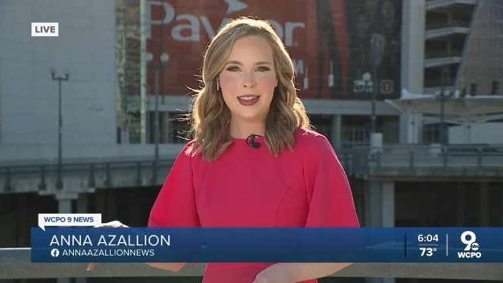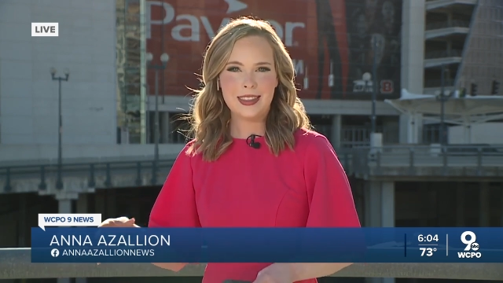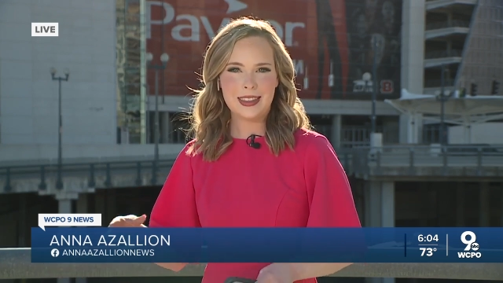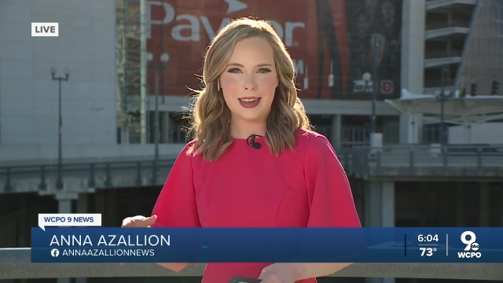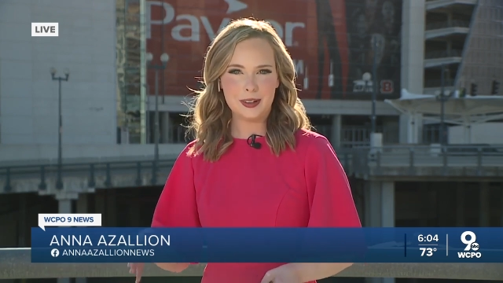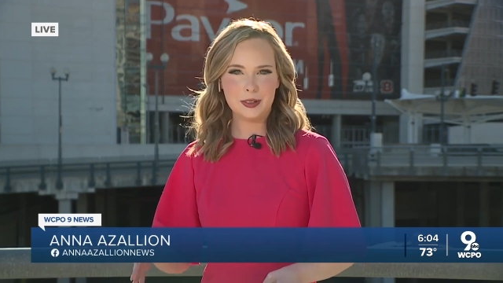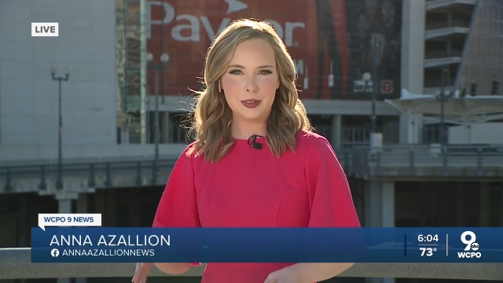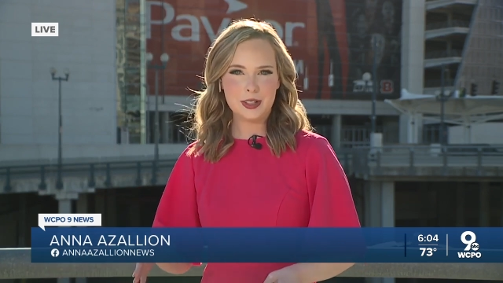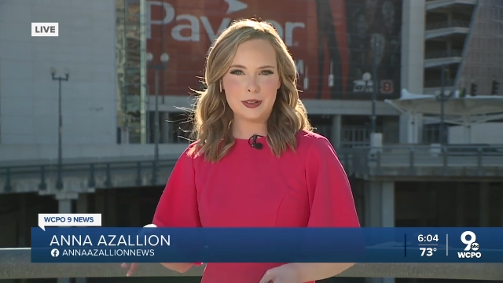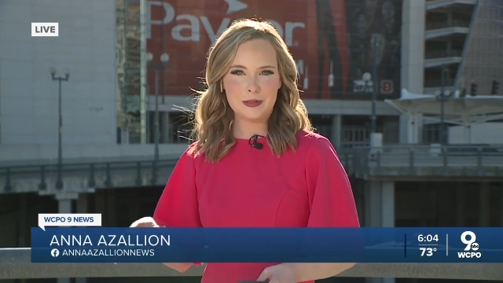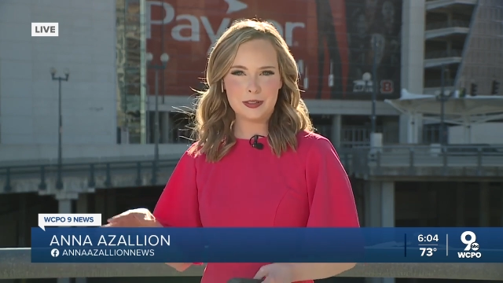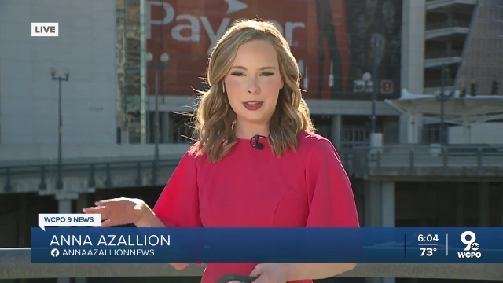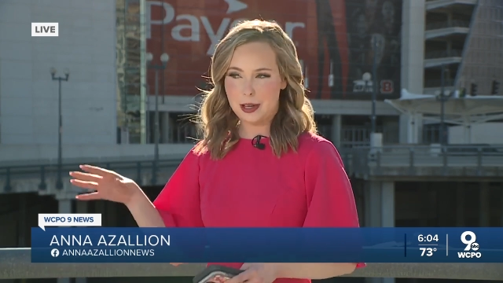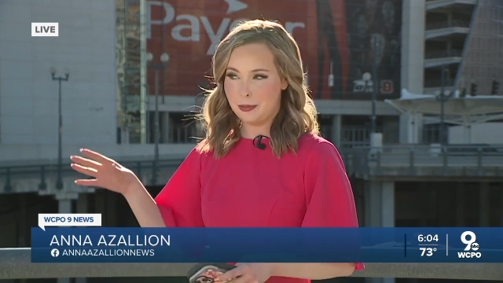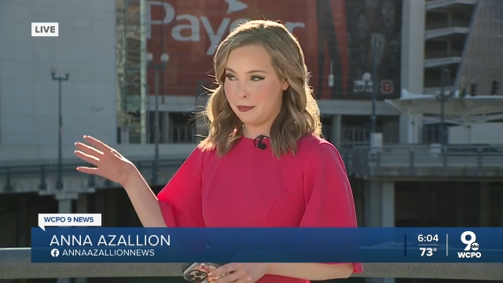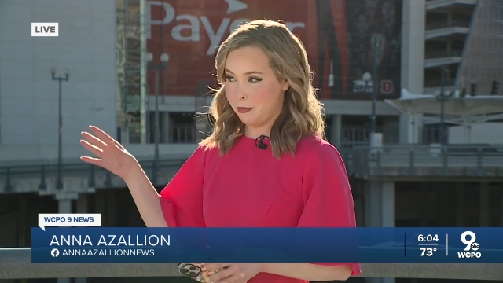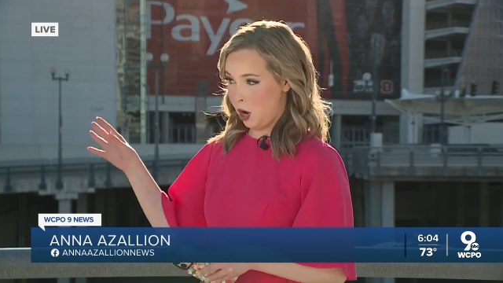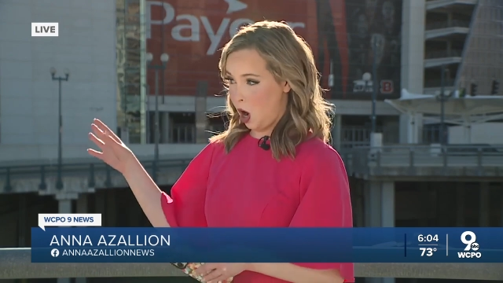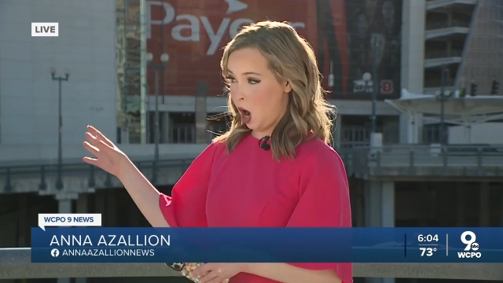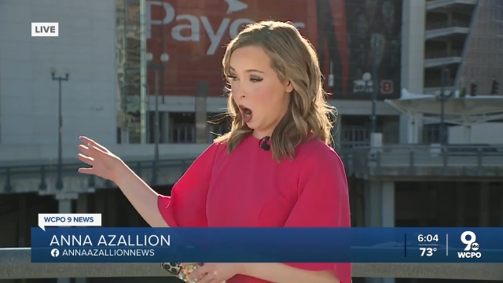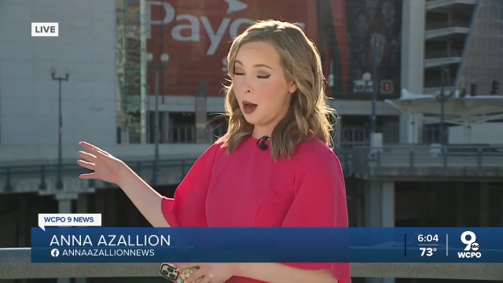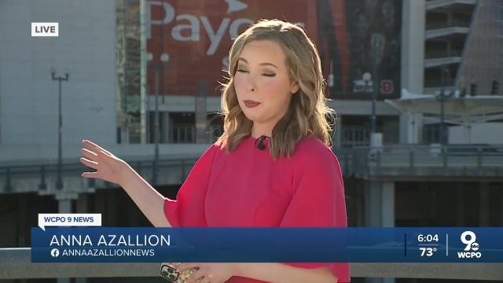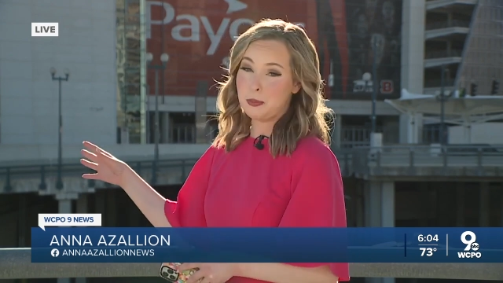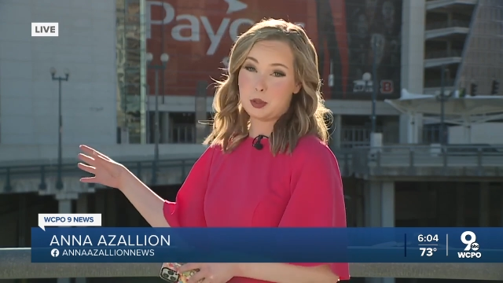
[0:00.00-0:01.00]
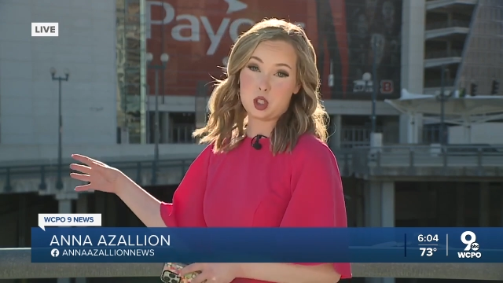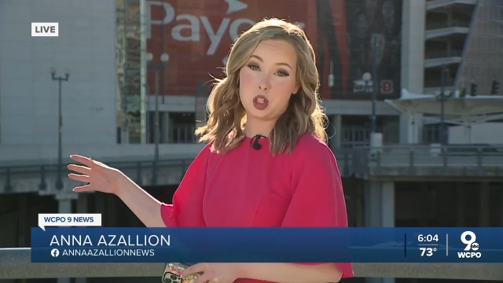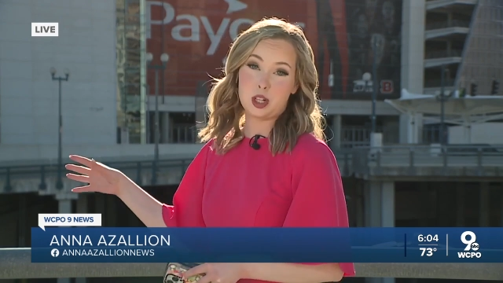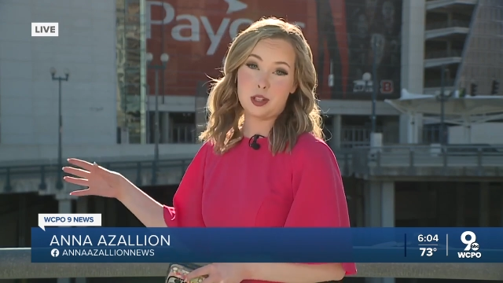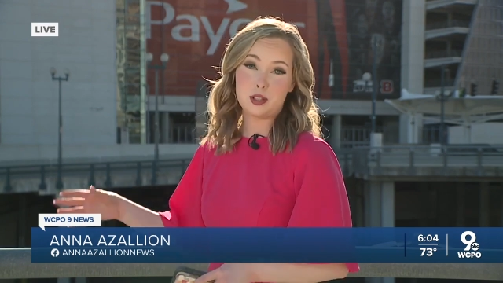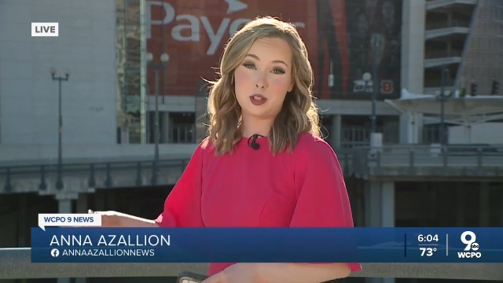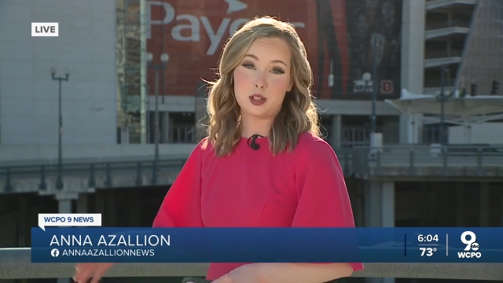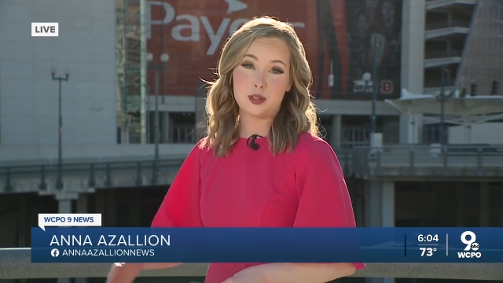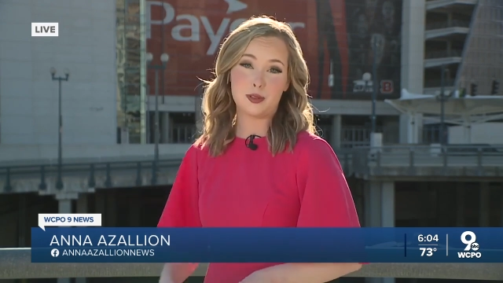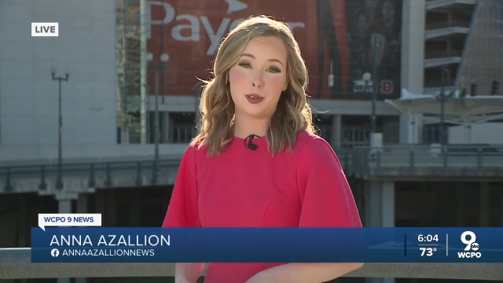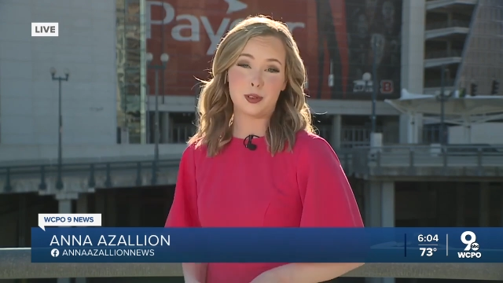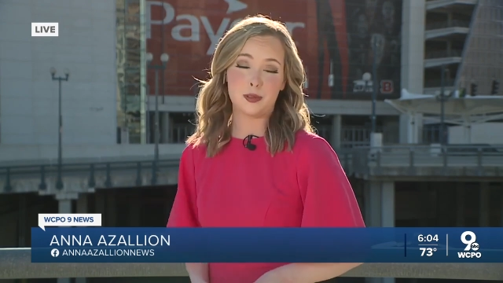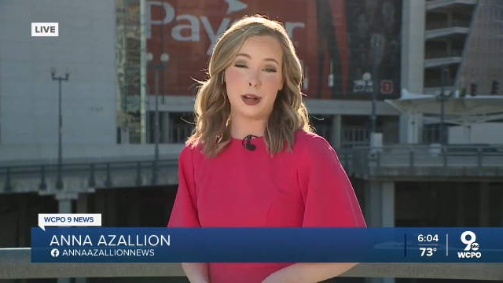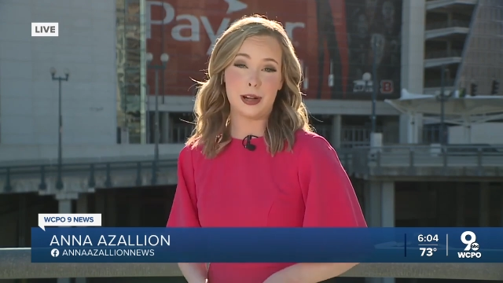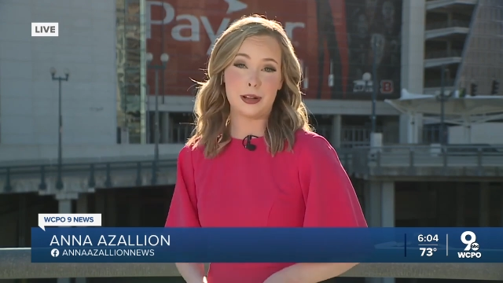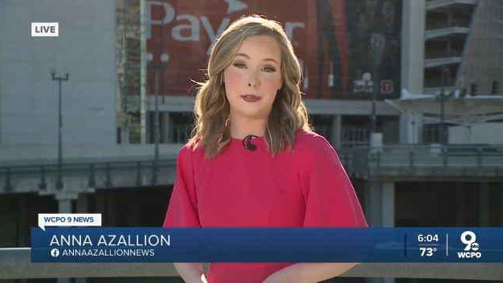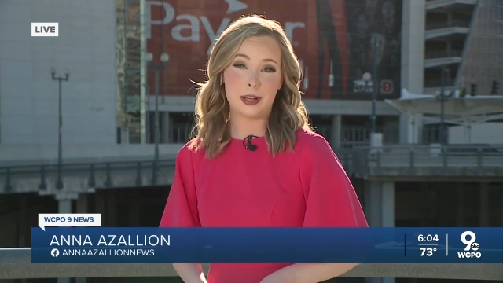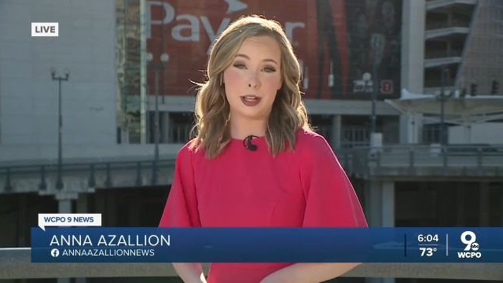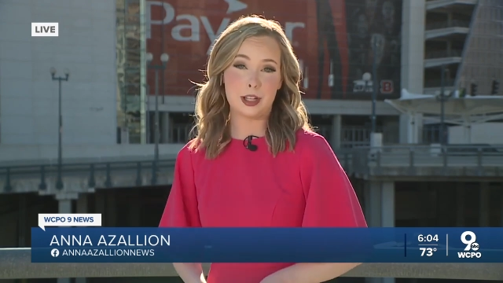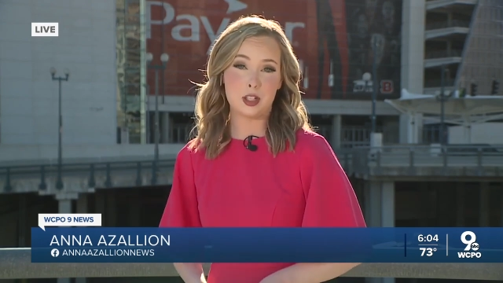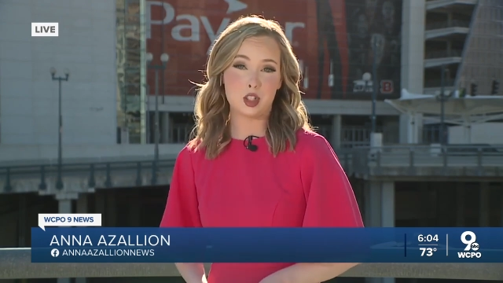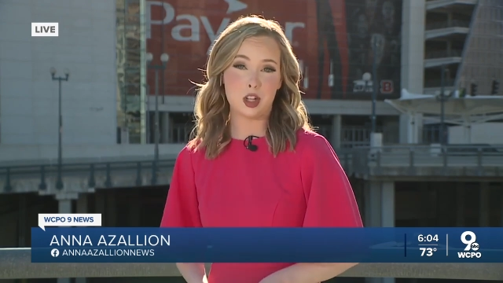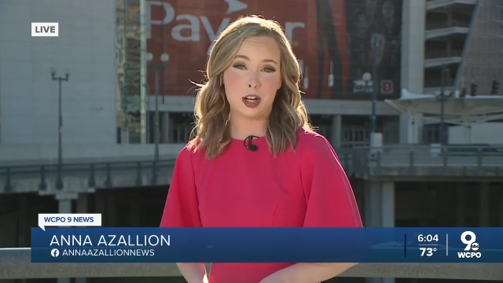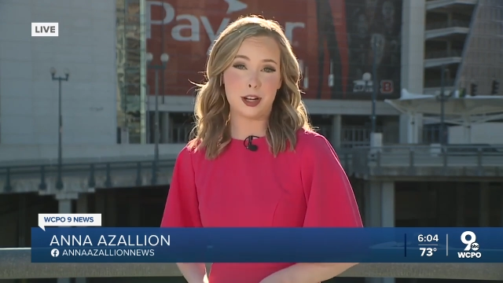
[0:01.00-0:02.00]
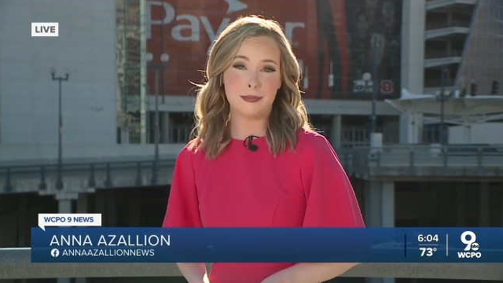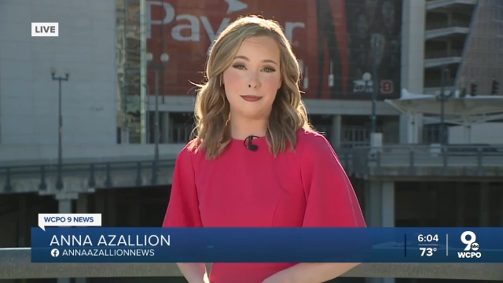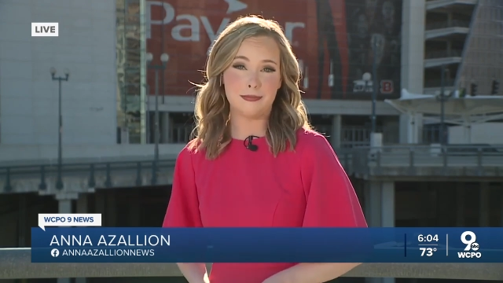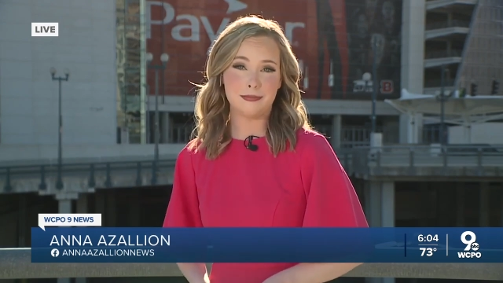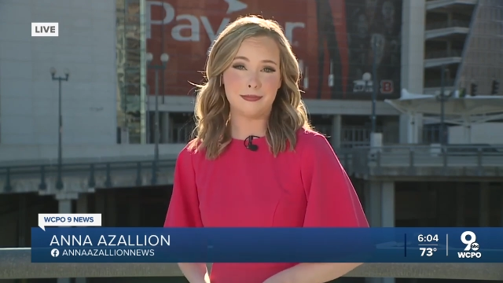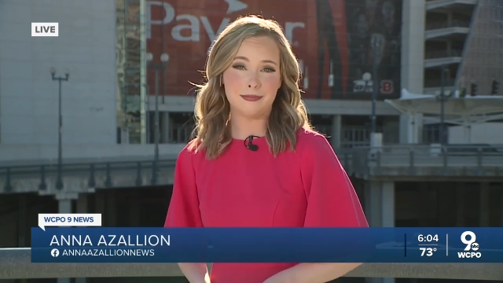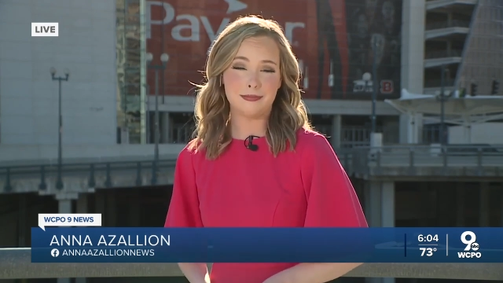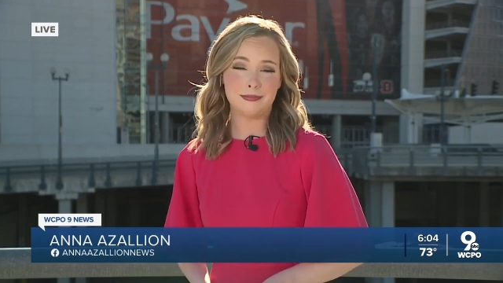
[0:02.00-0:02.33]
That'll give them options for renovation.